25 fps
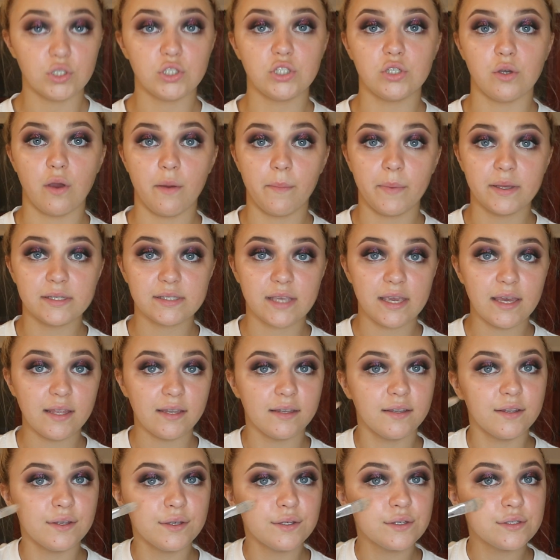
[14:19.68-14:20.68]
doing my
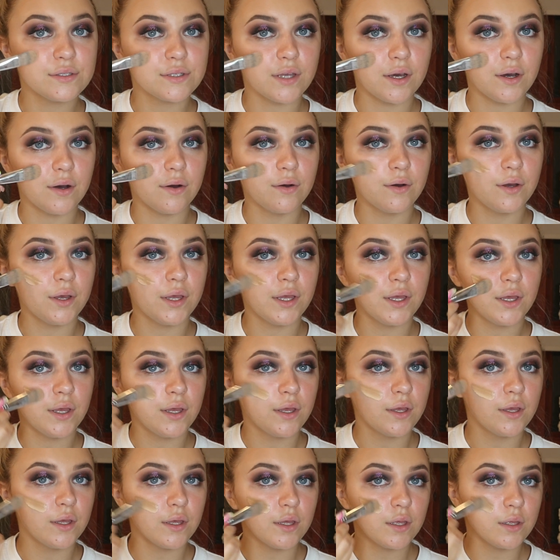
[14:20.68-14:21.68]
skin. So
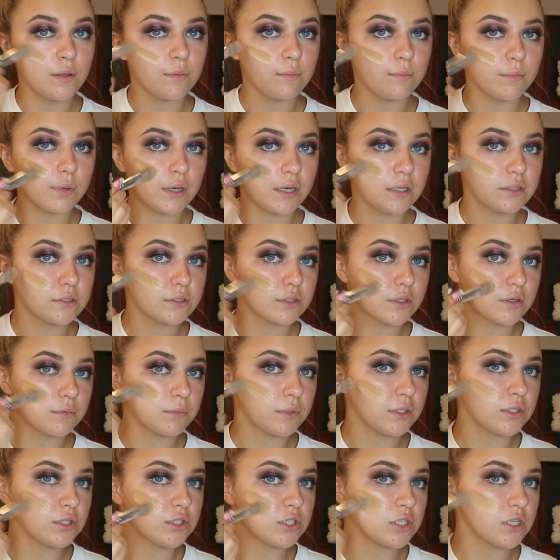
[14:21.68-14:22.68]
paint it on
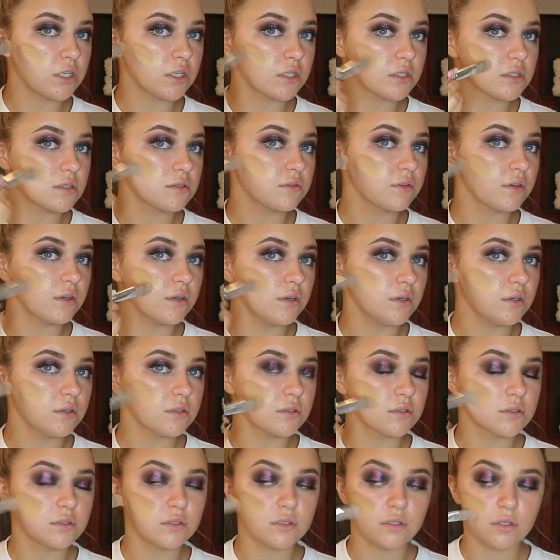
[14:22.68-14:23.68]
my cheeks
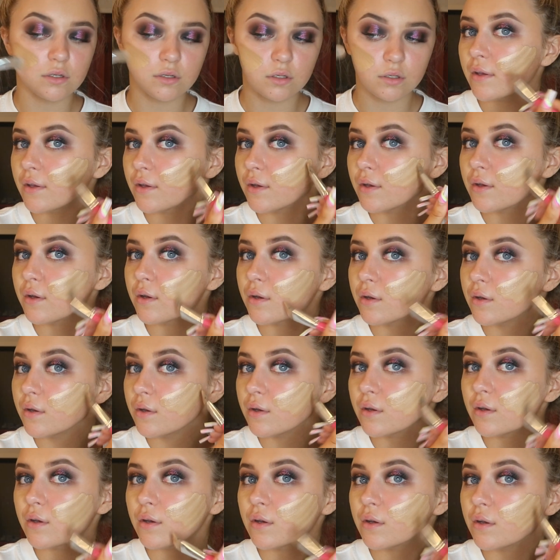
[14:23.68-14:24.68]
first.
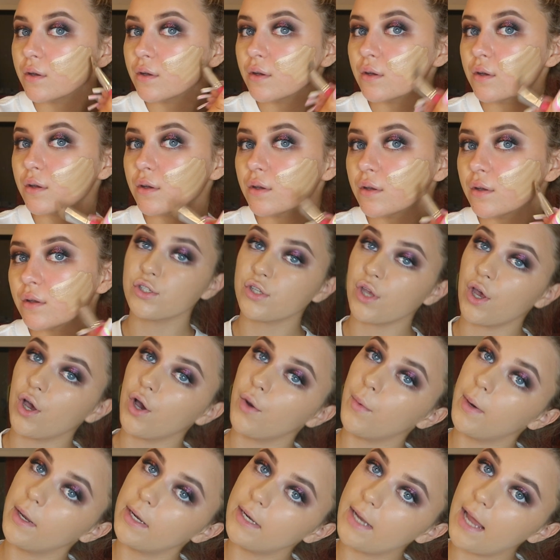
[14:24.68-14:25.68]

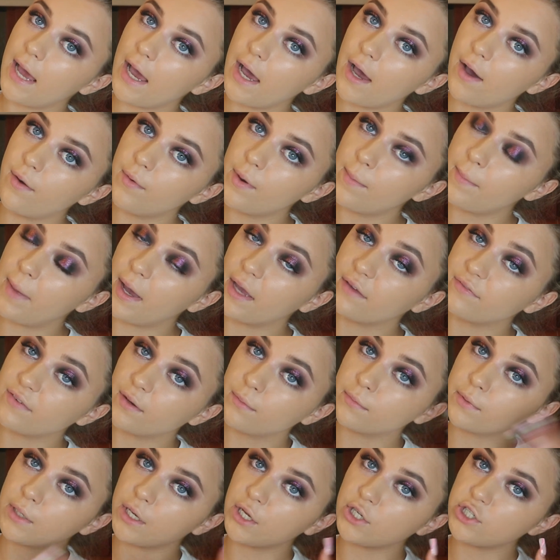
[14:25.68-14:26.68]
So now my
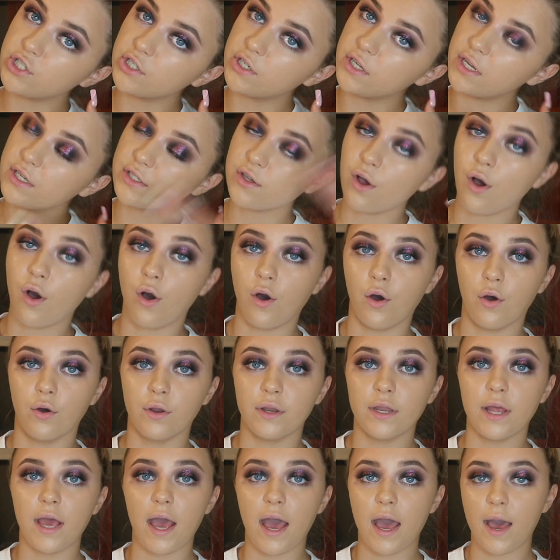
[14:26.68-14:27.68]
foundation is
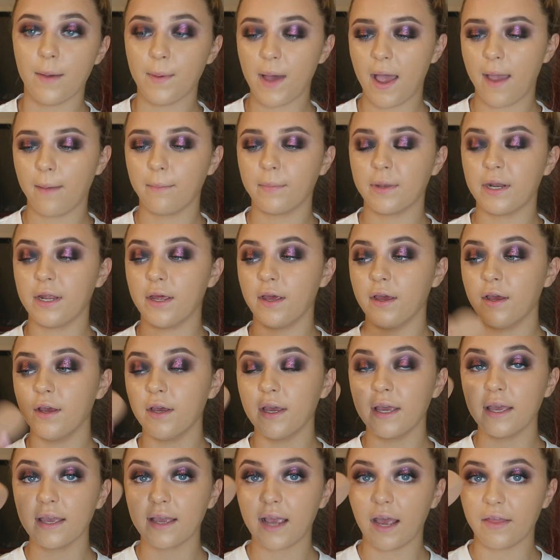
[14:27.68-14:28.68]
on, and I'm gonna
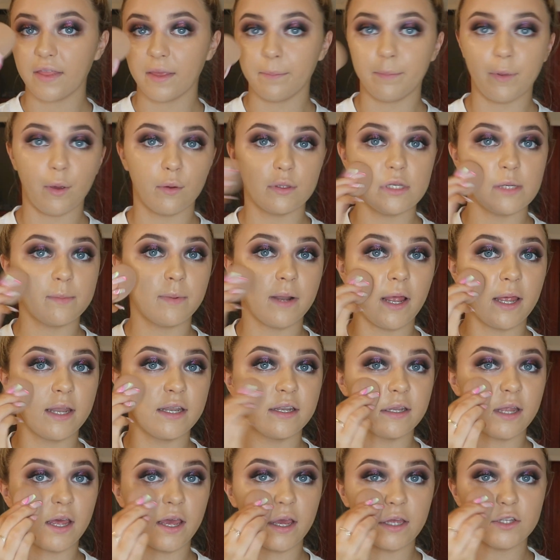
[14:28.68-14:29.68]
get the Beauty
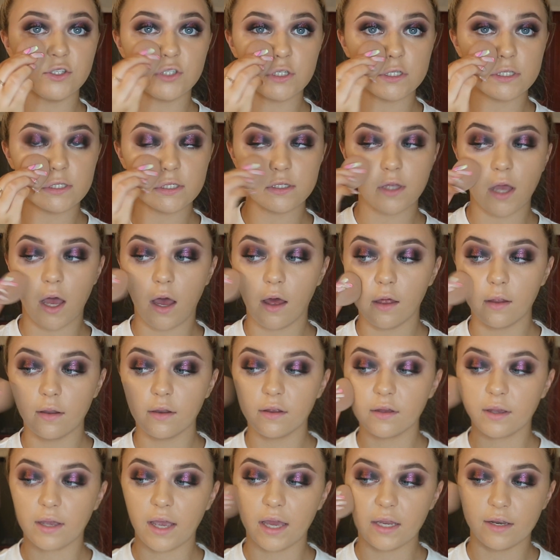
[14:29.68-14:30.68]
Blender and just start
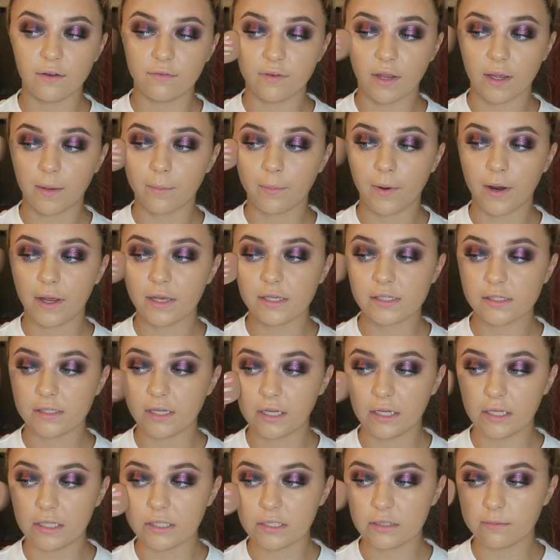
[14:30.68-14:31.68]
kind of like pressing
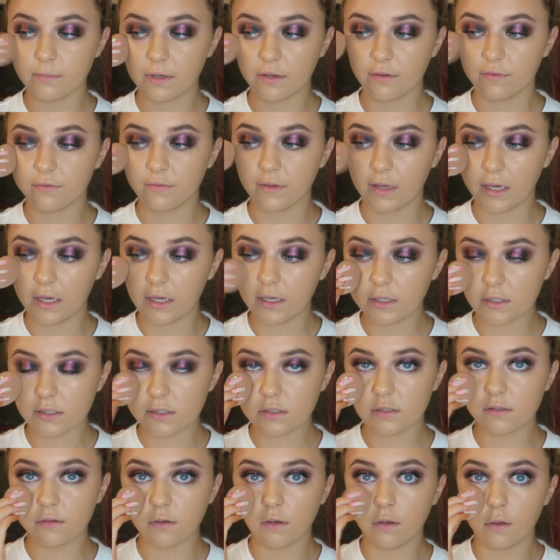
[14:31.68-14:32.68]
it into my
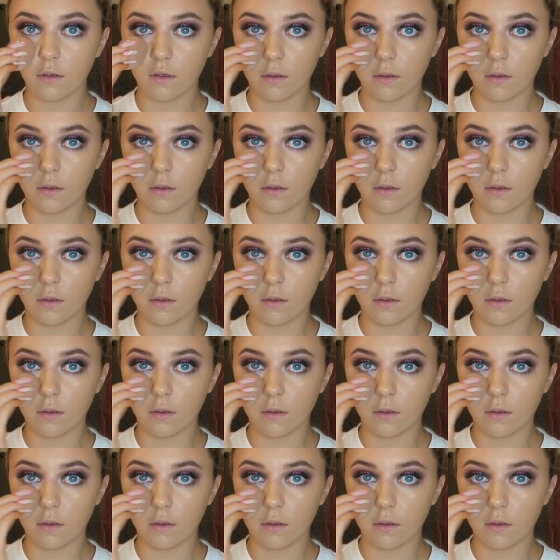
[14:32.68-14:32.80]
face.